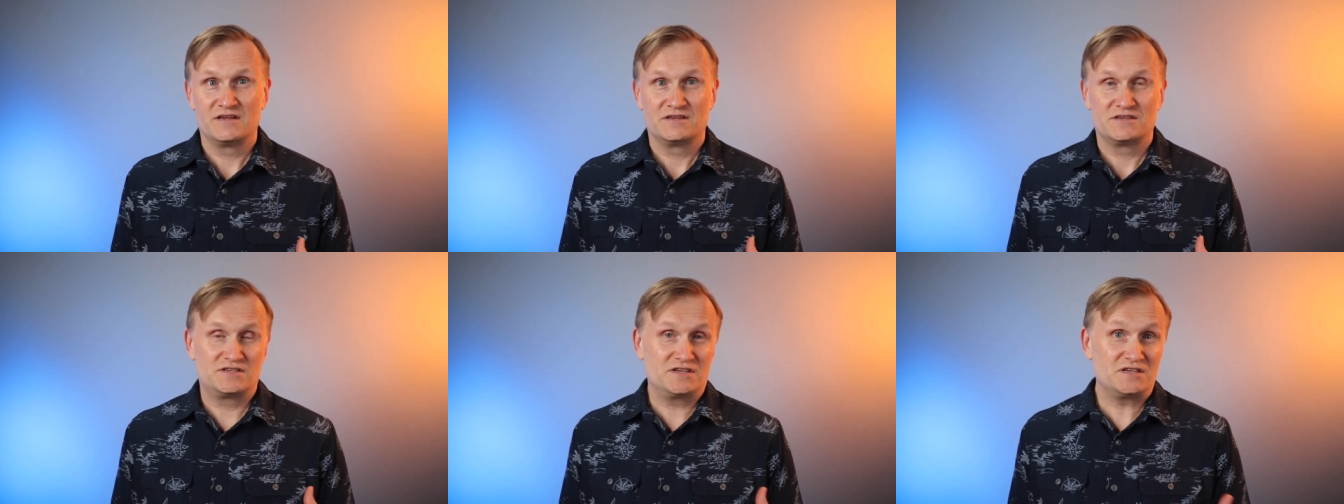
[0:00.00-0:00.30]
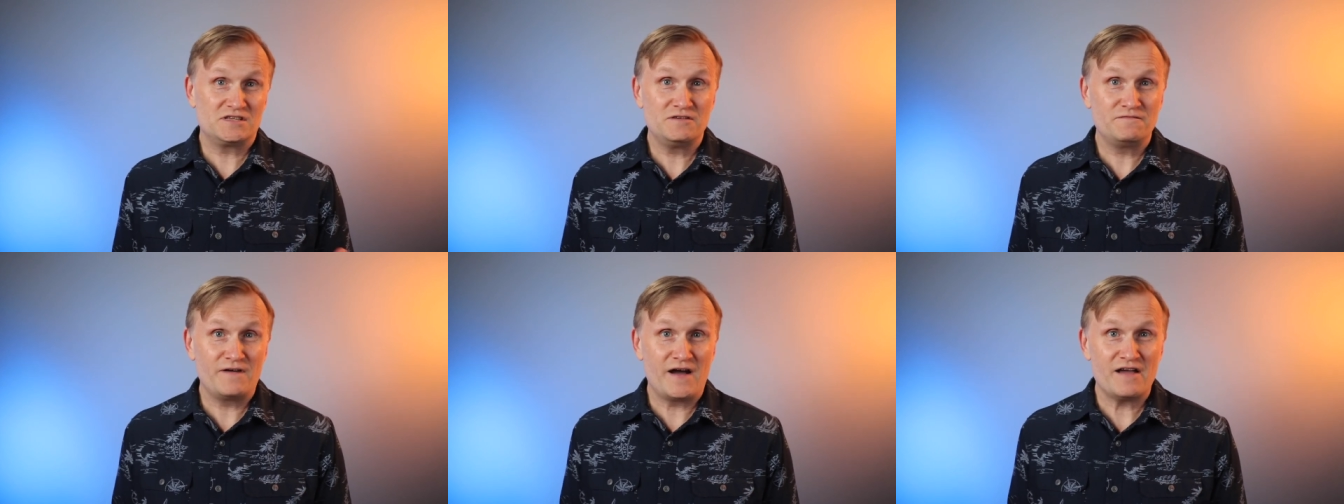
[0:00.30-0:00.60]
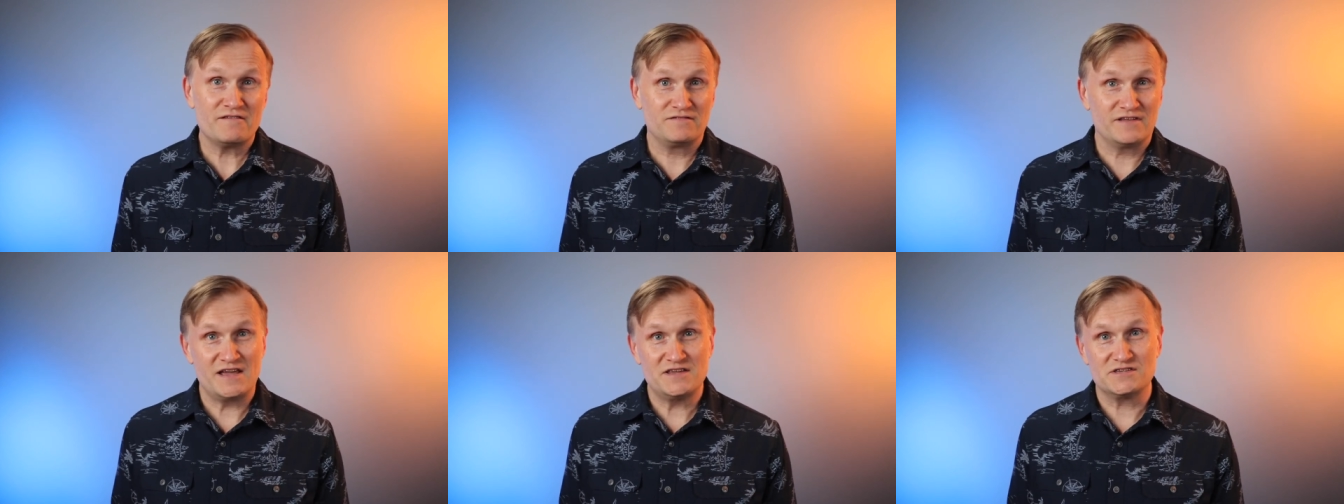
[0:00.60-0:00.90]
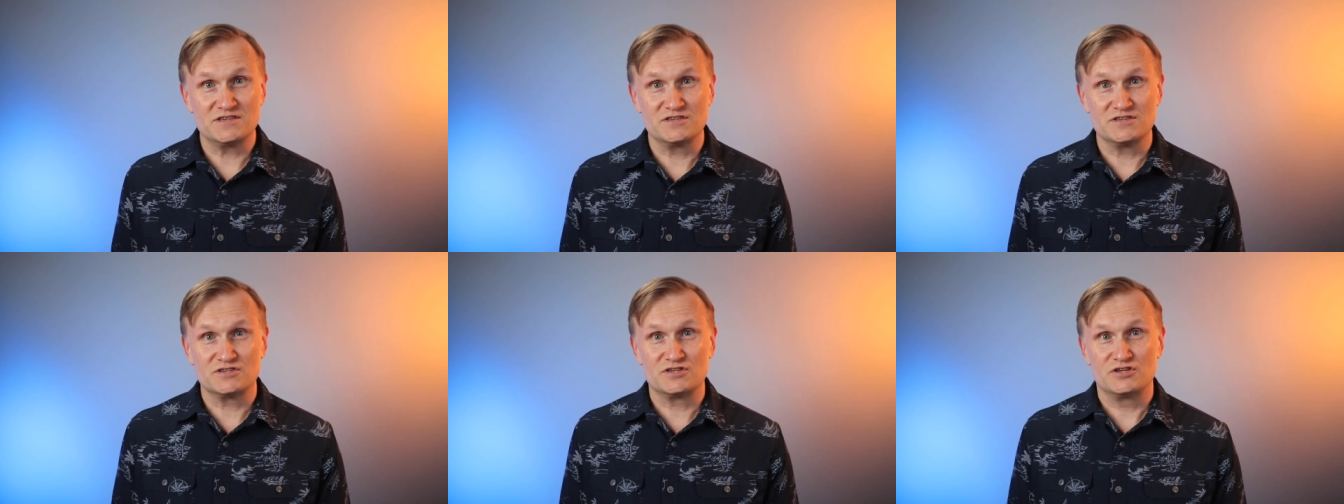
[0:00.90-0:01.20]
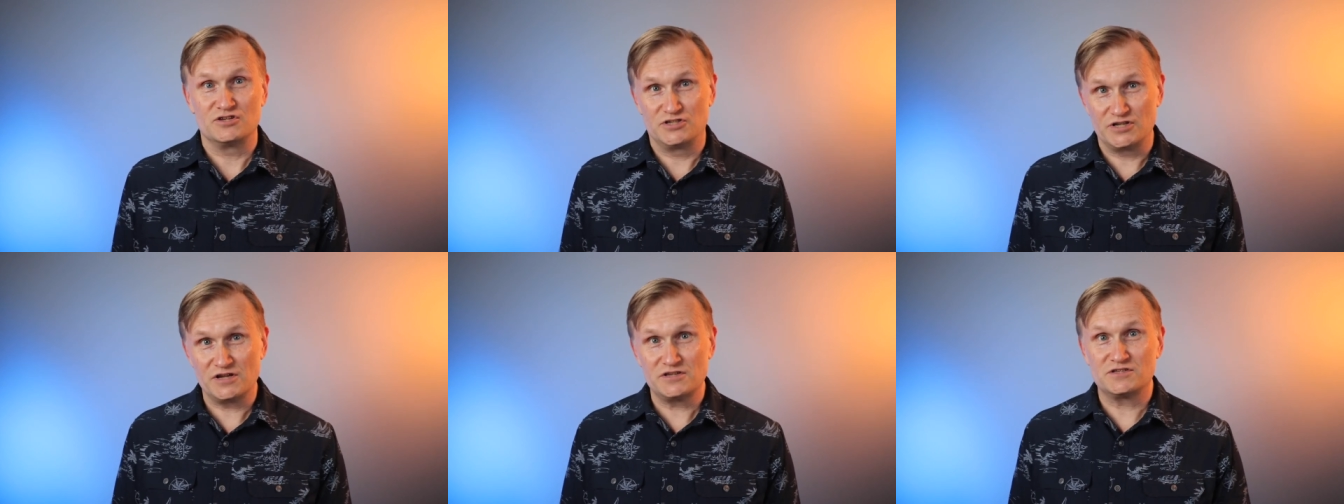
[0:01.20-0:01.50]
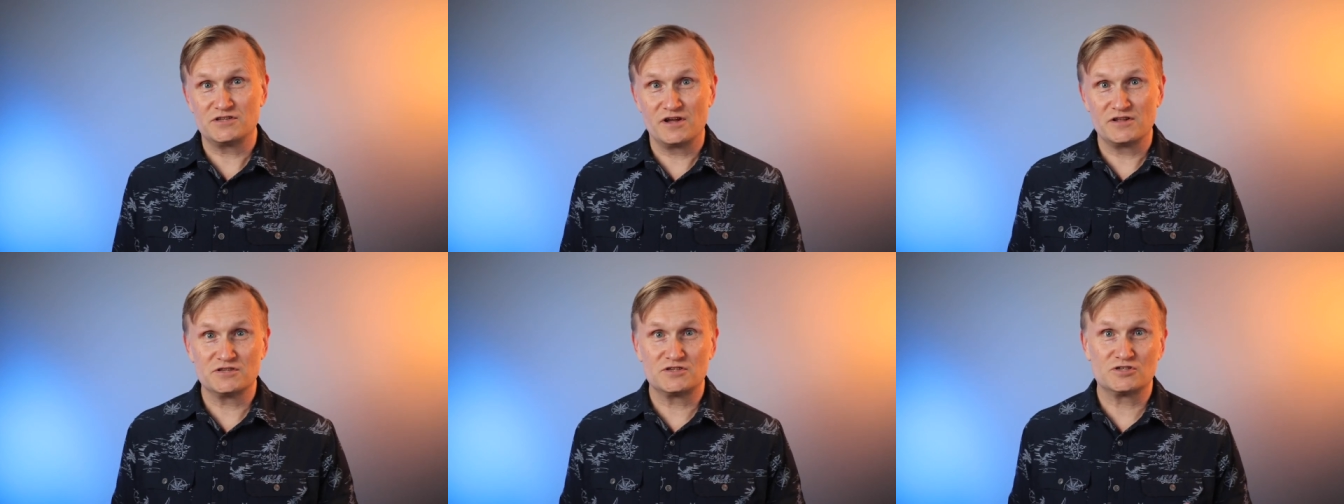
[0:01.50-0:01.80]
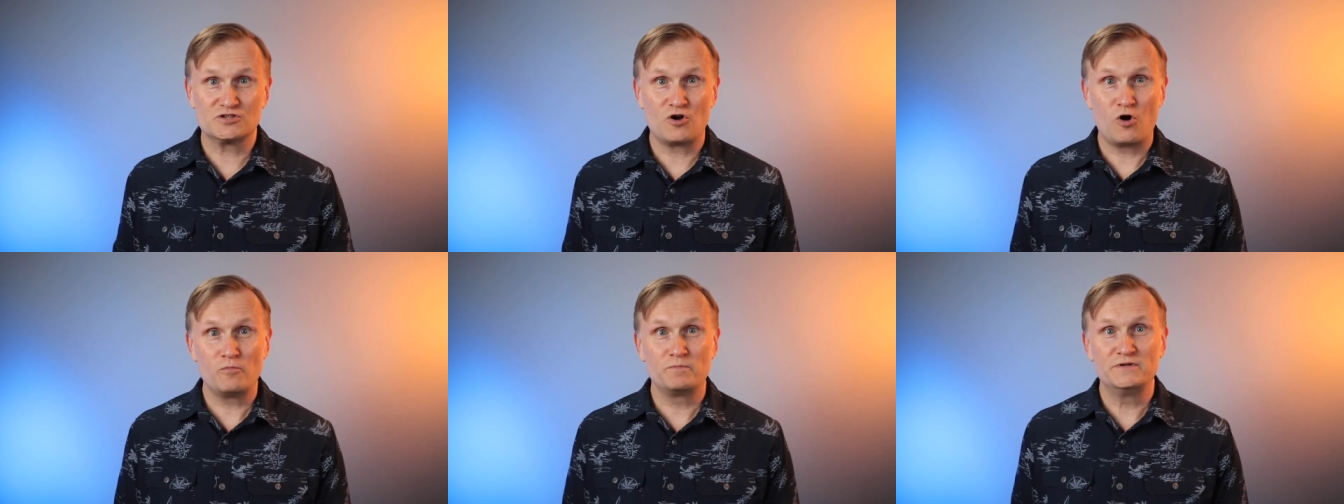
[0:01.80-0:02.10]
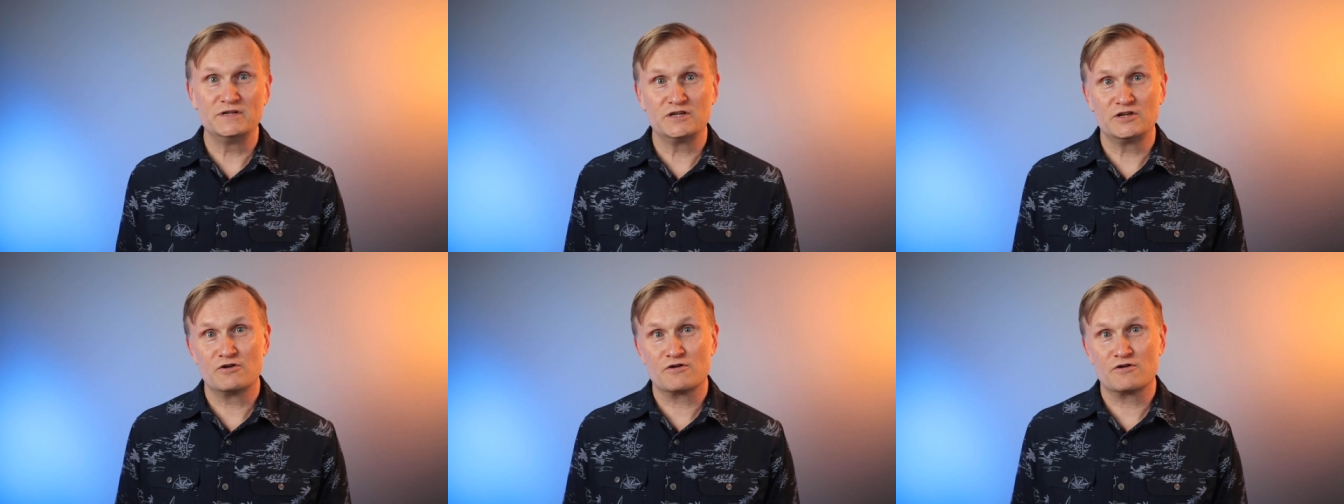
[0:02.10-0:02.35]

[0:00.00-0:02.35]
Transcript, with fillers: 65 lessons just on sculpting